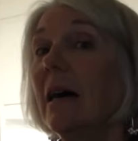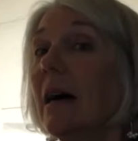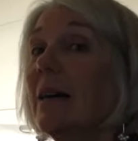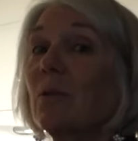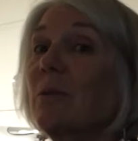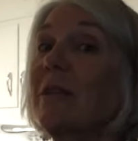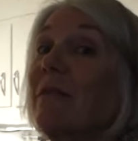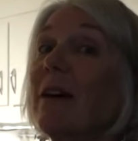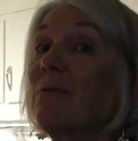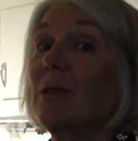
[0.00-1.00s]
I don't believe
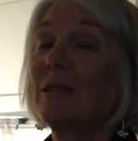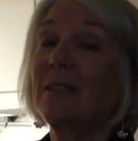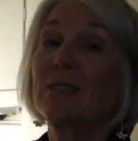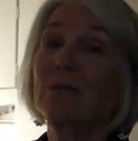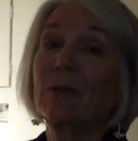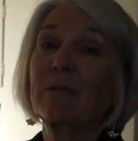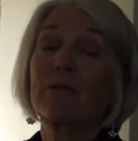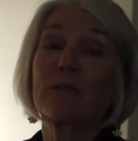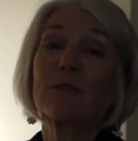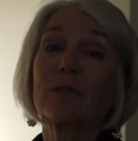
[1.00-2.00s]
I will. I just went
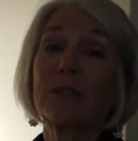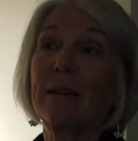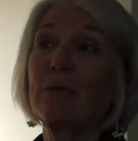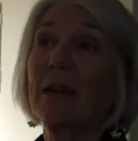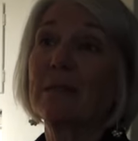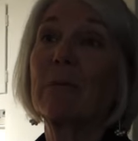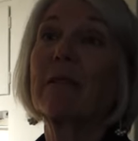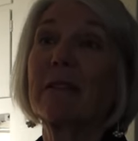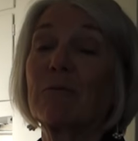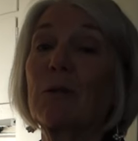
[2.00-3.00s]
for the first time last
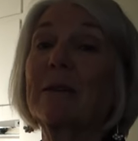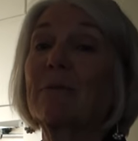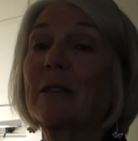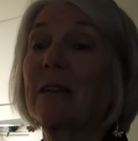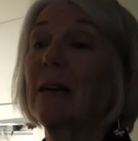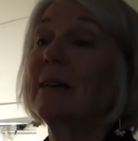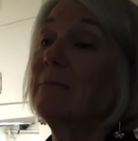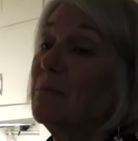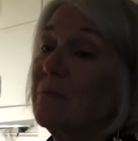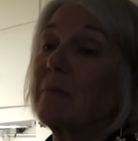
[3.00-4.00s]
month in one with a guy.
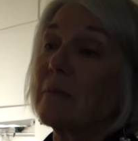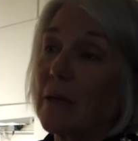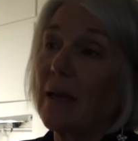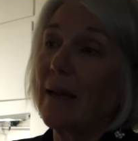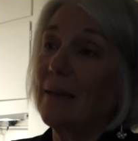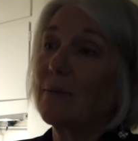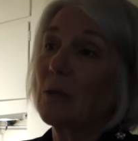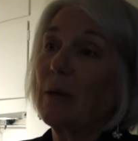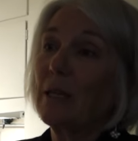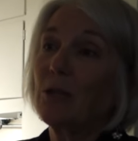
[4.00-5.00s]
And it was
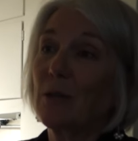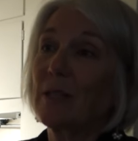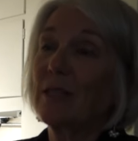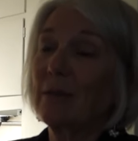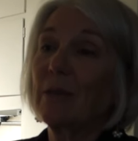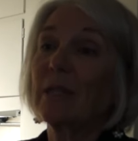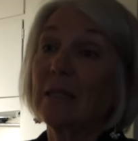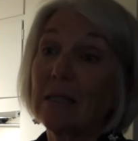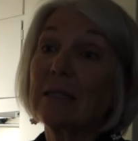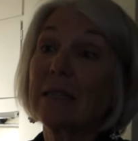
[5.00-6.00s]
quite interesting, but it's
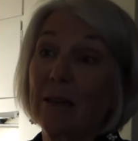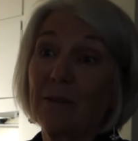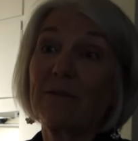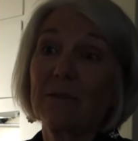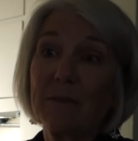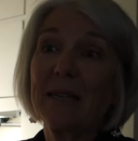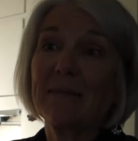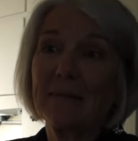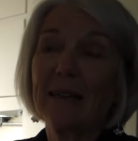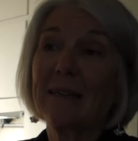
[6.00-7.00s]
a little scary for
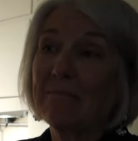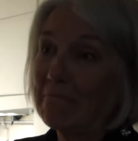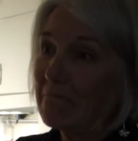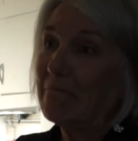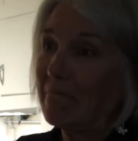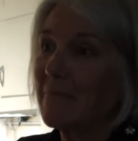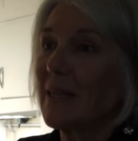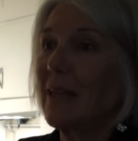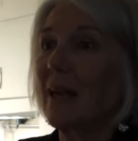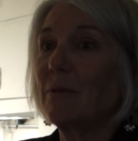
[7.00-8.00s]
me. Like,
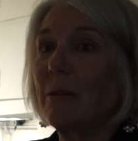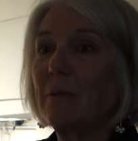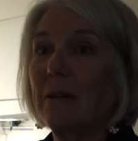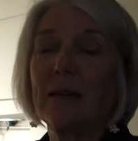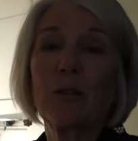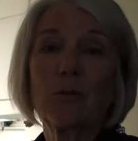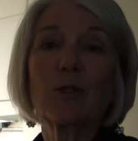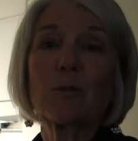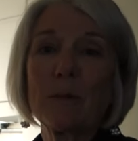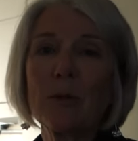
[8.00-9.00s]
I'm not a huge
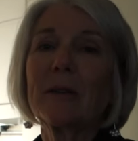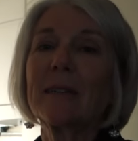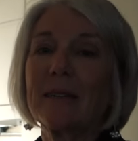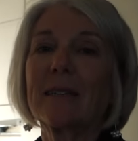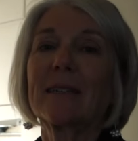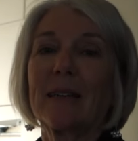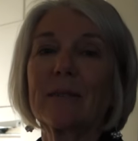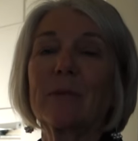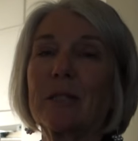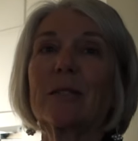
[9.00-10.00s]
swimmer, and I think
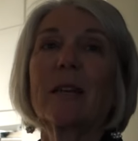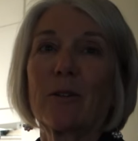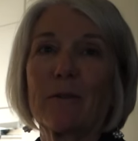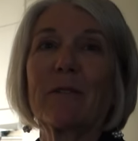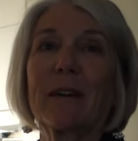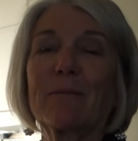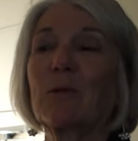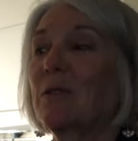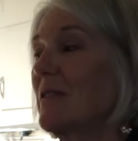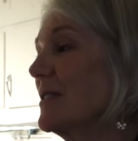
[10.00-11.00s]
I'd be terrified
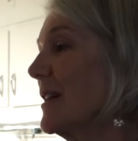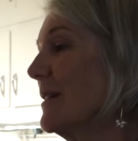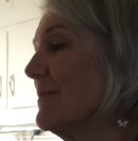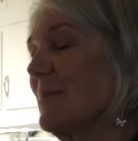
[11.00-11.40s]
most of the time.